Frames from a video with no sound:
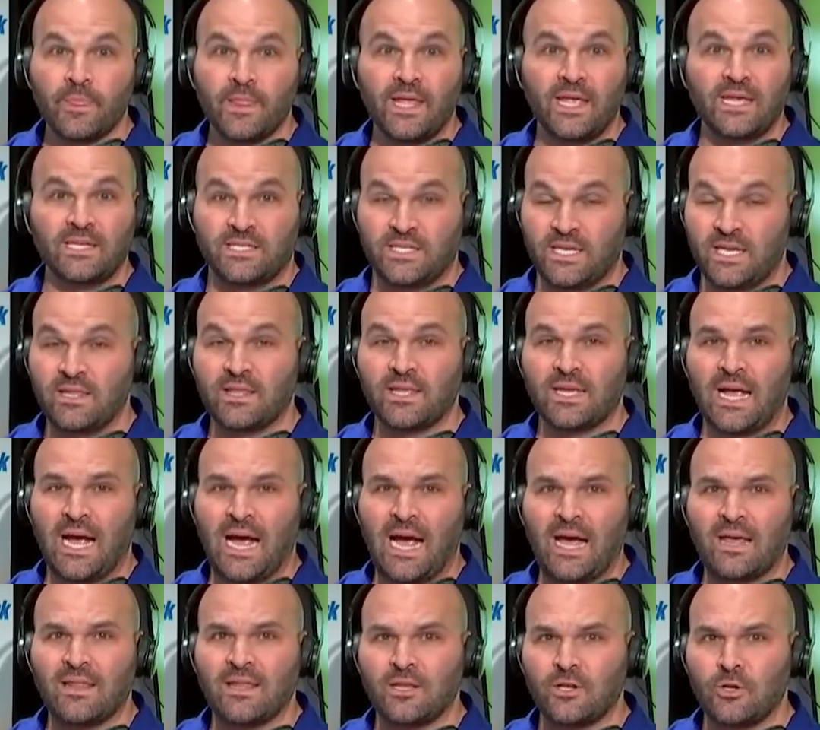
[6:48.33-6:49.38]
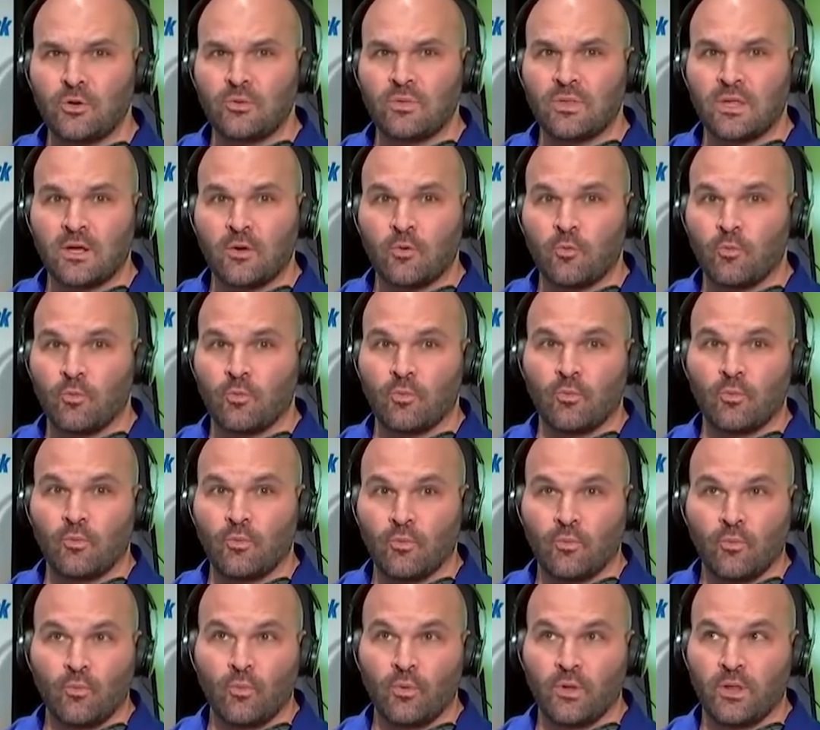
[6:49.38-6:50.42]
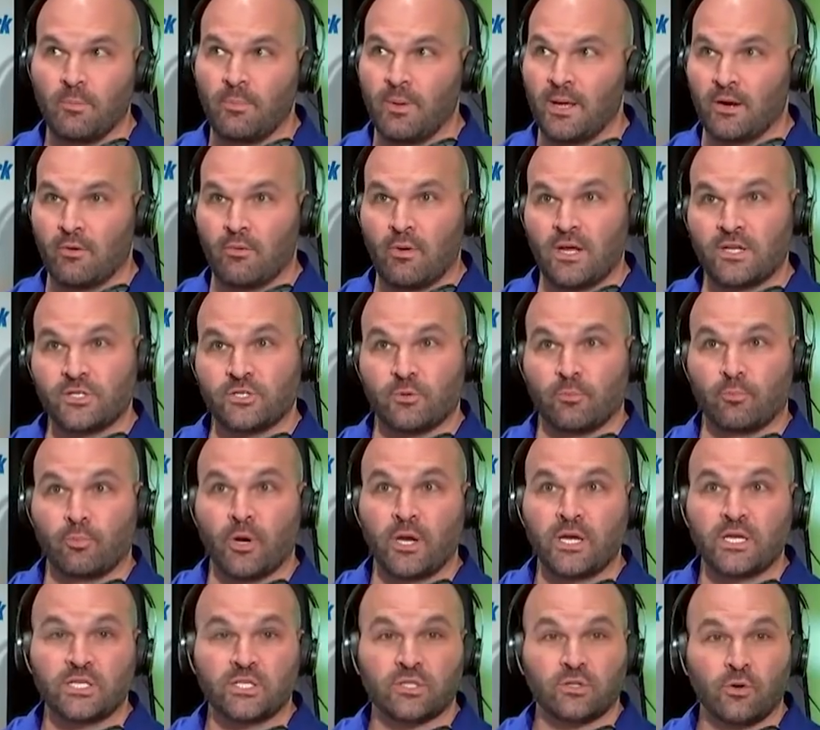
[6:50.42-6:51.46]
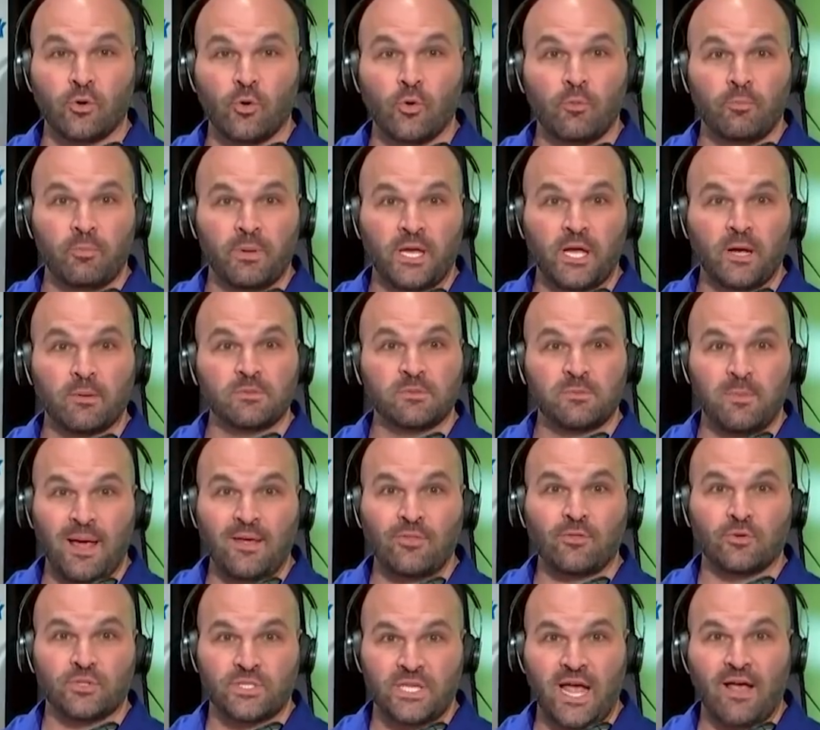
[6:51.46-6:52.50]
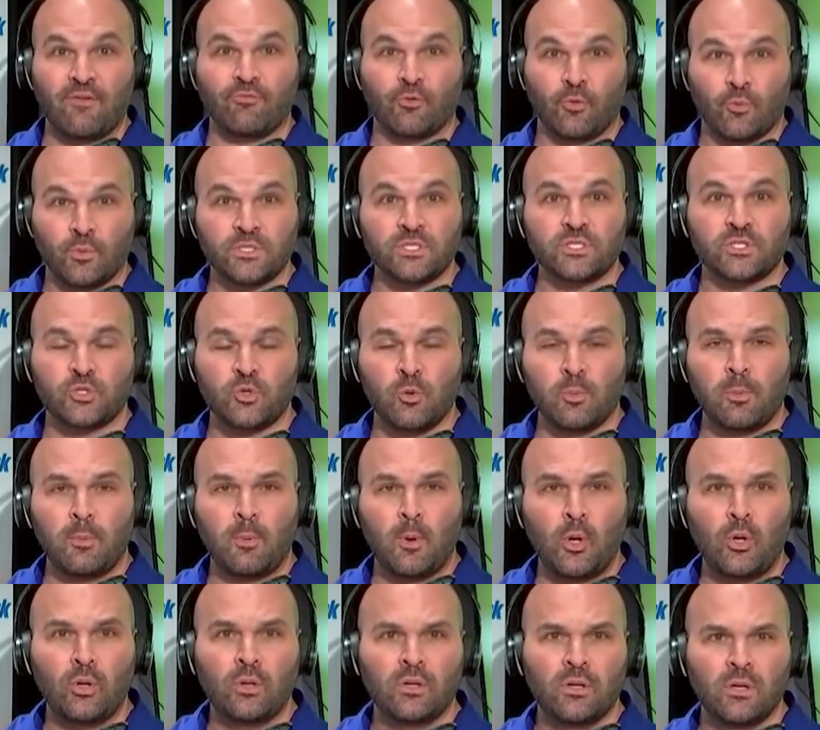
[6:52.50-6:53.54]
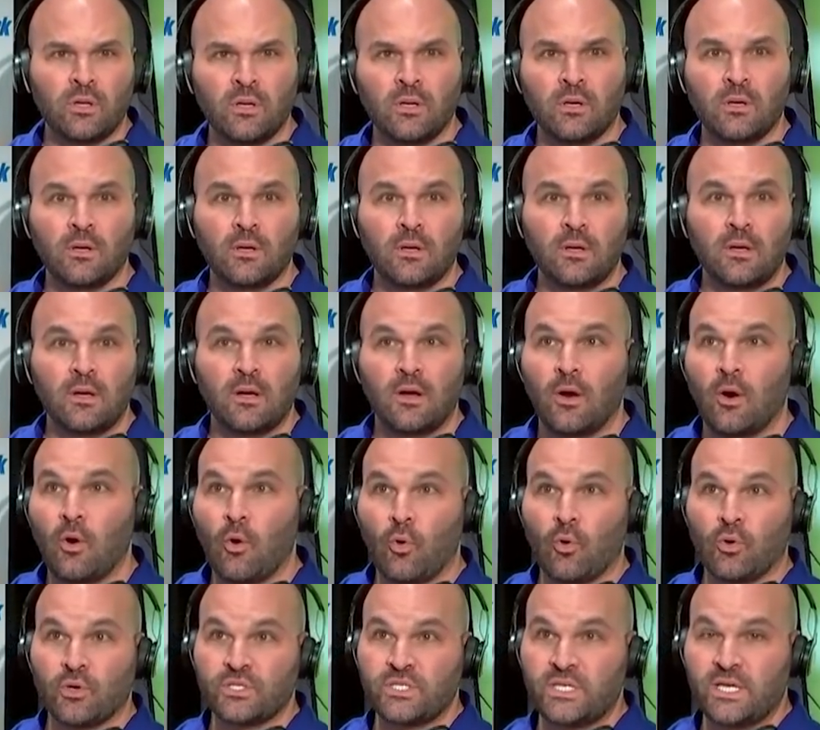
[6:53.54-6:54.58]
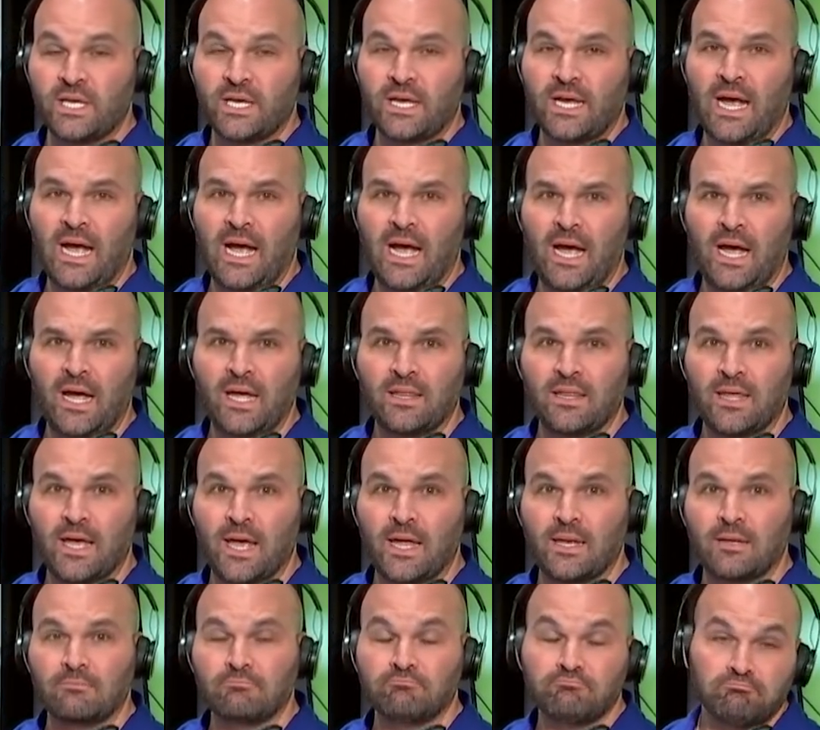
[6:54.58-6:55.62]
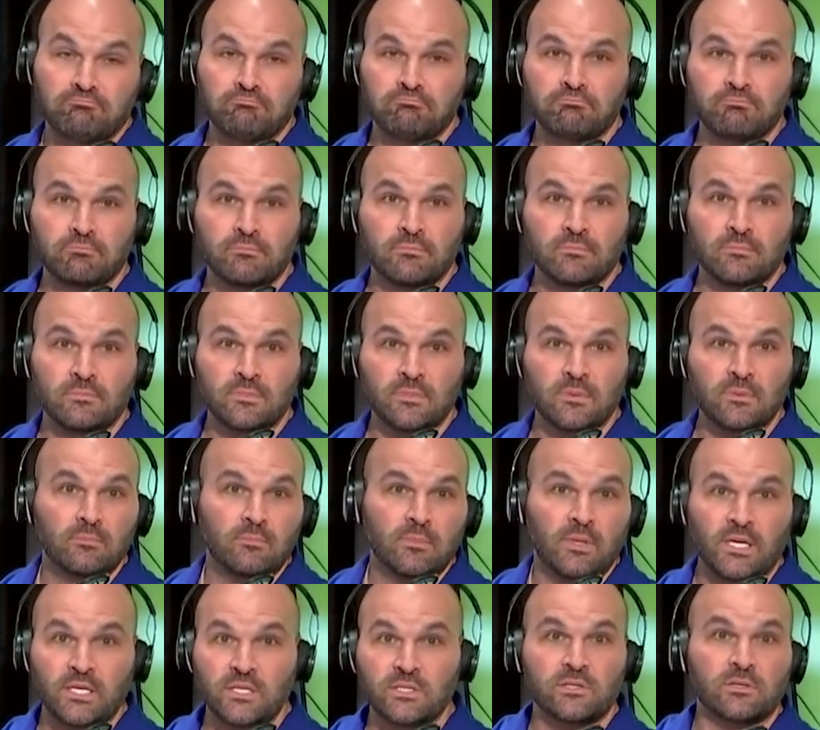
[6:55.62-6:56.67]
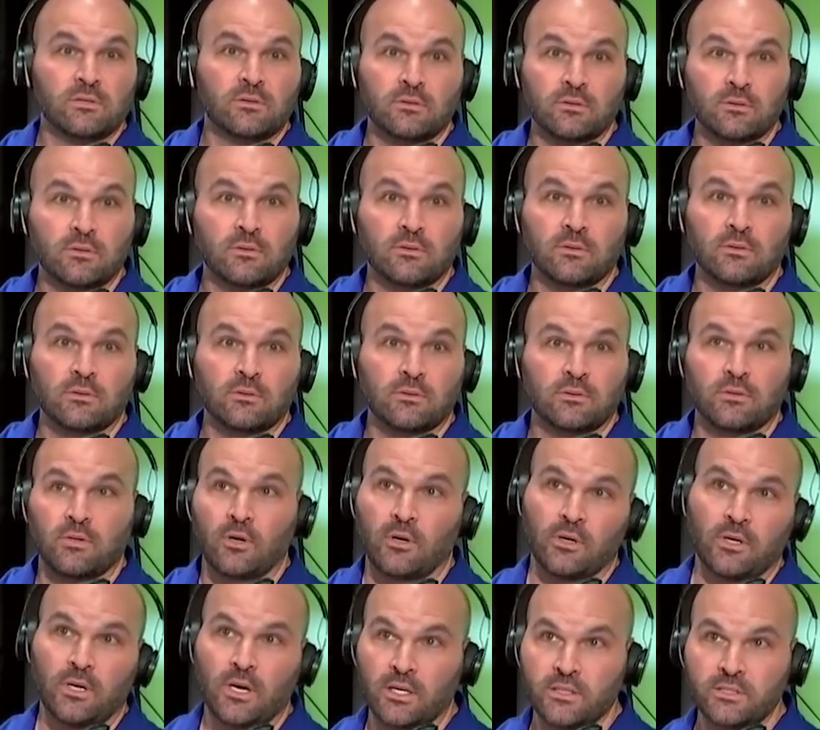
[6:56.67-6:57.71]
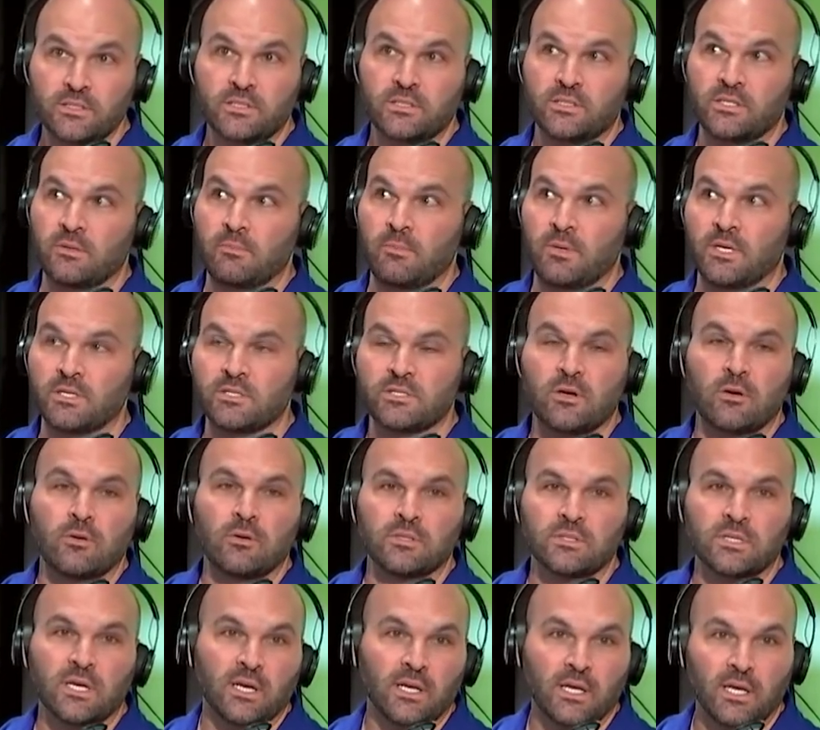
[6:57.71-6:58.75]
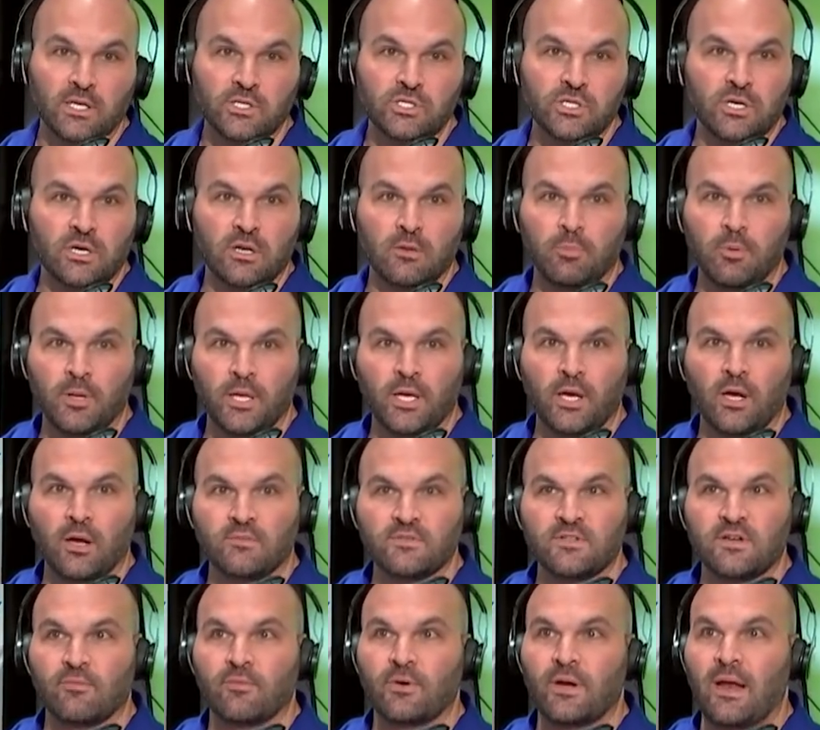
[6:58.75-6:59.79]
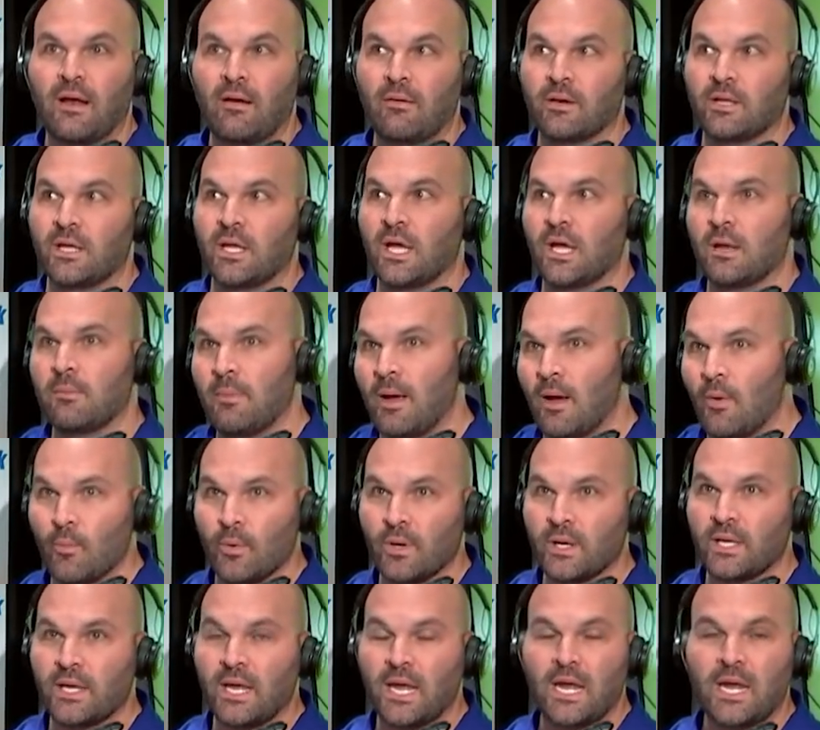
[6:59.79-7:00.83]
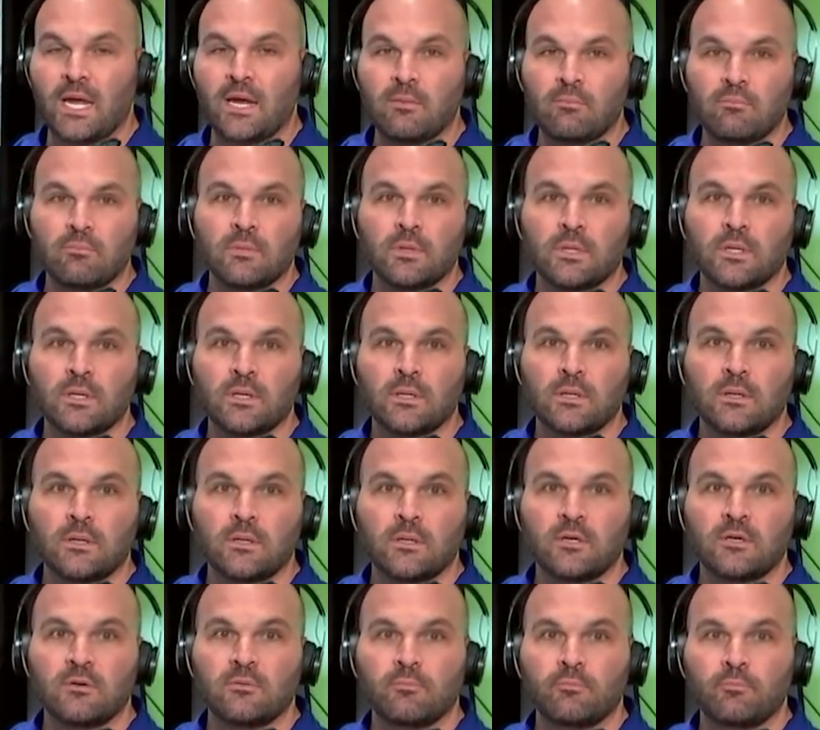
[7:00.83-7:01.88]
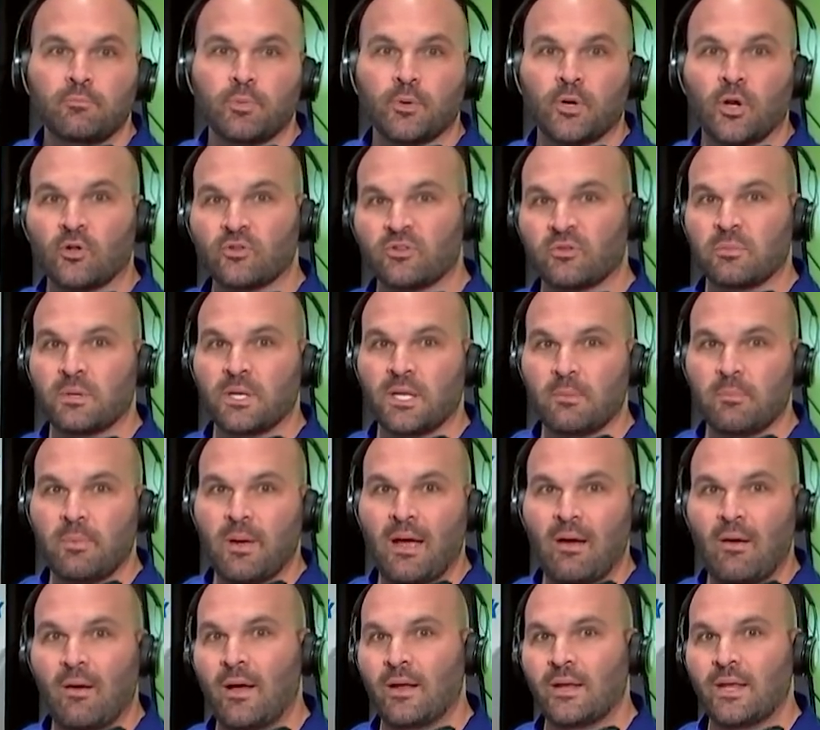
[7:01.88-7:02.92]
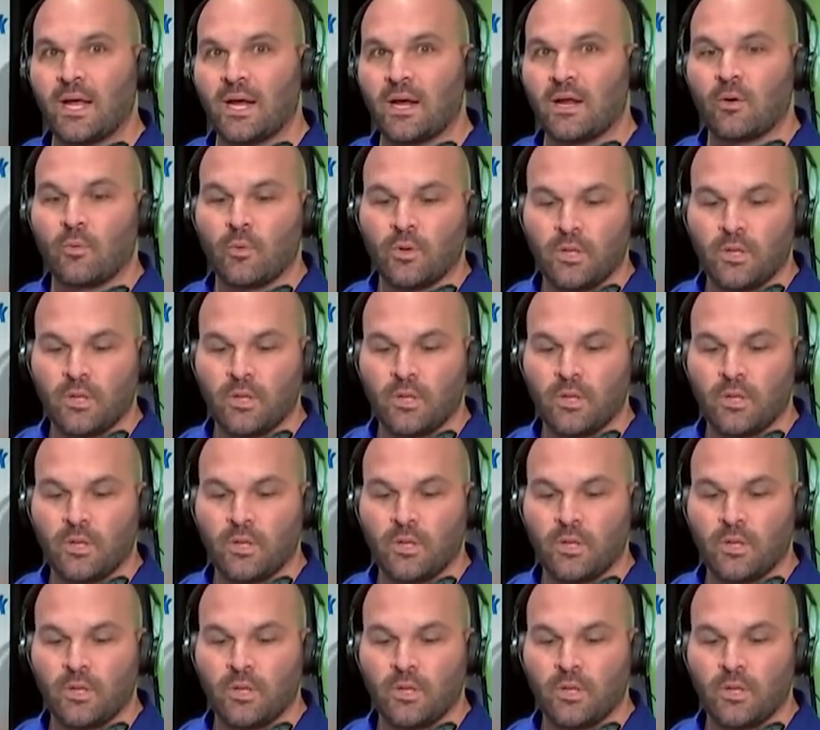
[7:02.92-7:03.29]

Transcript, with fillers: is he the guy that you think with a better roster breaks through and becomes Matthew Stafford and wins the Super Bowl? Or is he a guy that is Kirk Cousins in Minnesota, is going to get you into the playoffs every now and again, might win a game, but ultimately bow out, not going